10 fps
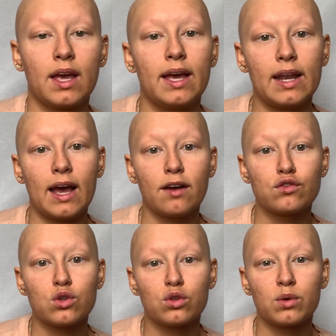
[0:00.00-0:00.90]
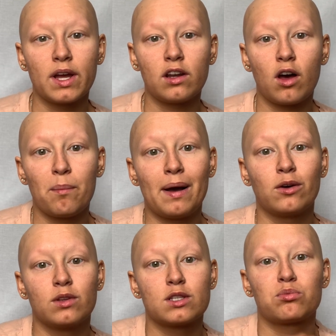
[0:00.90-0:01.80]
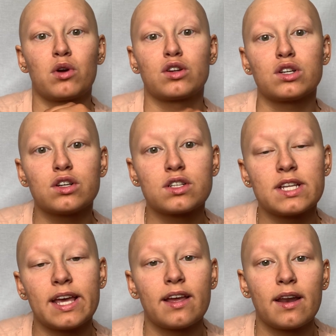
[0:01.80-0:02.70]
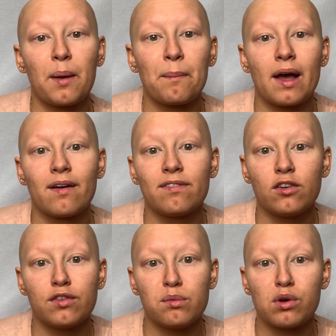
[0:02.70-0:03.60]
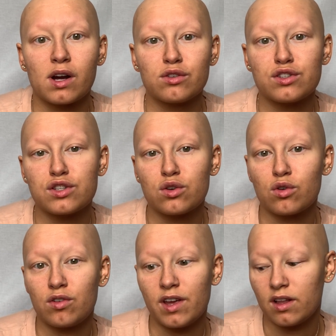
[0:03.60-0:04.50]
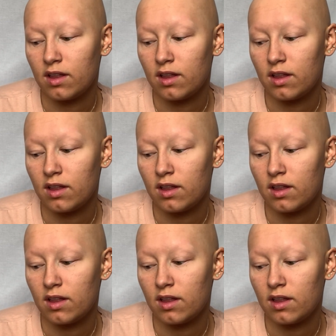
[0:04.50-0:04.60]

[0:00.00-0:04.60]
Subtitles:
and I have talked quite a lot about this product in my fluffy brow tutorial.